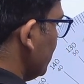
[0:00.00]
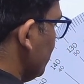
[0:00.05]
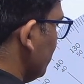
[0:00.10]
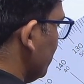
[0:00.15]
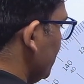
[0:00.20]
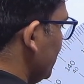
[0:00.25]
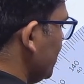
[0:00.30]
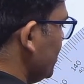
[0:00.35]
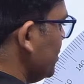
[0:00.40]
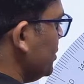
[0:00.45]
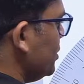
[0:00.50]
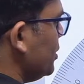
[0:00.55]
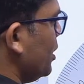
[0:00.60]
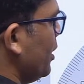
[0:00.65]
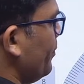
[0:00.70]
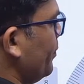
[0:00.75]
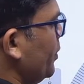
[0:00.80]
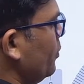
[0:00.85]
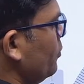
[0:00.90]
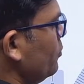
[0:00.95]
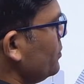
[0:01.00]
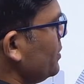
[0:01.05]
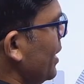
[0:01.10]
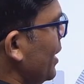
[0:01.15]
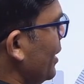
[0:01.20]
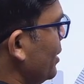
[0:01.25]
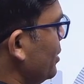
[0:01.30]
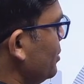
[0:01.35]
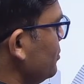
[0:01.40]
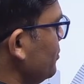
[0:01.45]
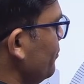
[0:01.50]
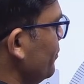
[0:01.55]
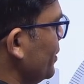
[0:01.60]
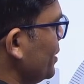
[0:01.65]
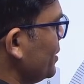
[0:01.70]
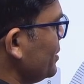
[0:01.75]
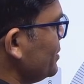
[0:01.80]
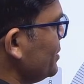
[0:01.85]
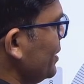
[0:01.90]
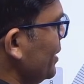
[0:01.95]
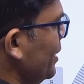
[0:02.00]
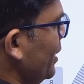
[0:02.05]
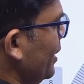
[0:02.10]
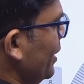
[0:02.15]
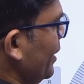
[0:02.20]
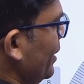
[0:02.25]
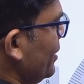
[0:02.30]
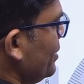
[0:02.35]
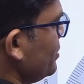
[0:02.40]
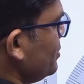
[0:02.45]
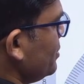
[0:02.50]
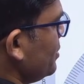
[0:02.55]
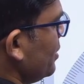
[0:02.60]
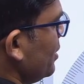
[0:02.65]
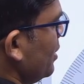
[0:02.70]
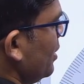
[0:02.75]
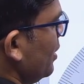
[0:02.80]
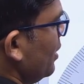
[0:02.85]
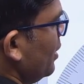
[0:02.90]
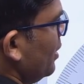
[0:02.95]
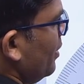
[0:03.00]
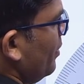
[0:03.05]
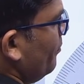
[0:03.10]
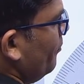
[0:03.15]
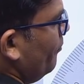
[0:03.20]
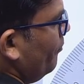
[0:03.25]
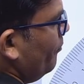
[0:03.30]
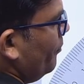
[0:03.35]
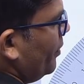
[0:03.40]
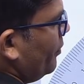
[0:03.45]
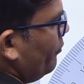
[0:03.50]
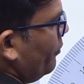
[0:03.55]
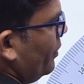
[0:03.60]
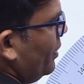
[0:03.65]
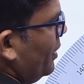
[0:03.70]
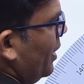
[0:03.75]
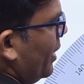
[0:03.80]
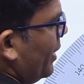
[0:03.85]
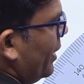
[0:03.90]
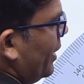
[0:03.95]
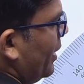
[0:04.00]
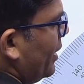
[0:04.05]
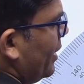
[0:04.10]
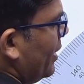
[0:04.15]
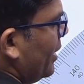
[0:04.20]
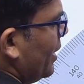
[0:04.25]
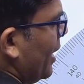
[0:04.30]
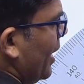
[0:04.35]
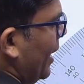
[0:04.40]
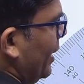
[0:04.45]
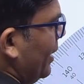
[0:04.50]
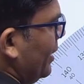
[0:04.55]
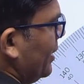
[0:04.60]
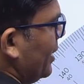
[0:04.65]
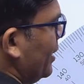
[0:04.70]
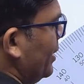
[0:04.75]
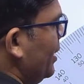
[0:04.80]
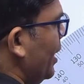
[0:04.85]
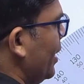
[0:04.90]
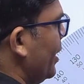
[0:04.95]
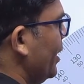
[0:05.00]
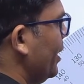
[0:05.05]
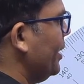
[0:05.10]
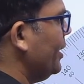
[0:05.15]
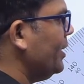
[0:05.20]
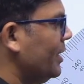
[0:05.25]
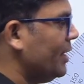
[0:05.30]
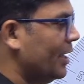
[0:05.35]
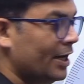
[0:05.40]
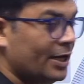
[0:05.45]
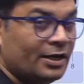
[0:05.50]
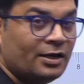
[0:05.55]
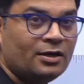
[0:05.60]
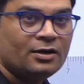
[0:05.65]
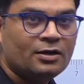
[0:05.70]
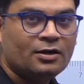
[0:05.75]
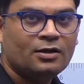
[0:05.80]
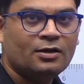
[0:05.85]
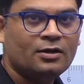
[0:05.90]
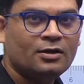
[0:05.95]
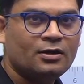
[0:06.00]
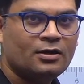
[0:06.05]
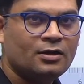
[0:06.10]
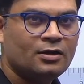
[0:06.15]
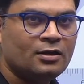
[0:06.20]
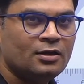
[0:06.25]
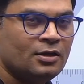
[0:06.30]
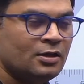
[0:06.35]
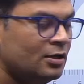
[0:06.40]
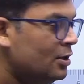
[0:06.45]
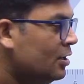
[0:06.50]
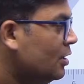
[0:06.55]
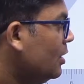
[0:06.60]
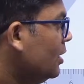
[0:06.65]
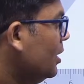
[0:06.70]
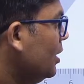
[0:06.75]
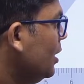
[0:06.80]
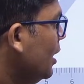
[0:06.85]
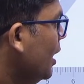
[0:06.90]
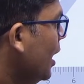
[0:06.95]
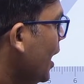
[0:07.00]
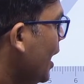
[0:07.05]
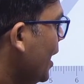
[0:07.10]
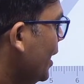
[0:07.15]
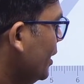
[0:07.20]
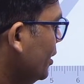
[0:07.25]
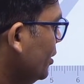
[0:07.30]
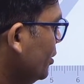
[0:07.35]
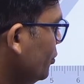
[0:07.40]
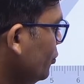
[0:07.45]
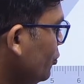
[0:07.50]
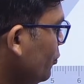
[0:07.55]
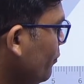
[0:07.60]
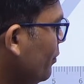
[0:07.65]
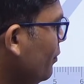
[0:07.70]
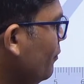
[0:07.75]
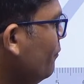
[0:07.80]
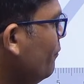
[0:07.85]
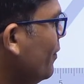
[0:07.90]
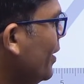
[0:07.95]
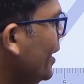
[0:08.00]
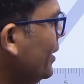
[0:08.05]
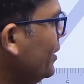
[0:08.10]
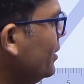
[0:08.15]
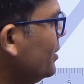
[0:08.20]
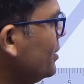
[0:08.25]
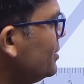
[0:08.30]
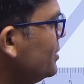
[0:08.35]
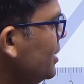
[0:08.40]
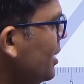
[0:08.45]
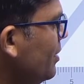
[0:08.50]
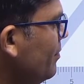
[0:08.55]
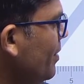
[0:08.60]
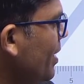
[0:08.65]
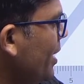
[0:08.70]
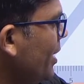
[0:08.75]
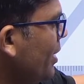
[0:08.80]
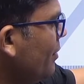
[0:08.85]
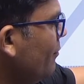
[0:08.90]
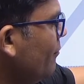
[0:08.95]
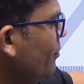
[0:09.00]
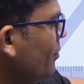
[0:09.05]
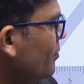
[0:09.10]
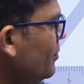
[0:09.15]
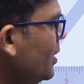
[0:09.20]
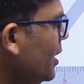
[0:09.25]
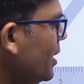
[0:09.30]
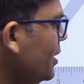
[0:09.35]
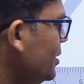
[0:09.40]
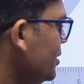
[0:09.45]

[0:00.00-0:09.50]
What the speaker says: this is an obtuse angle, so we can say it is between 109 and 110, and you will find the same angle from the other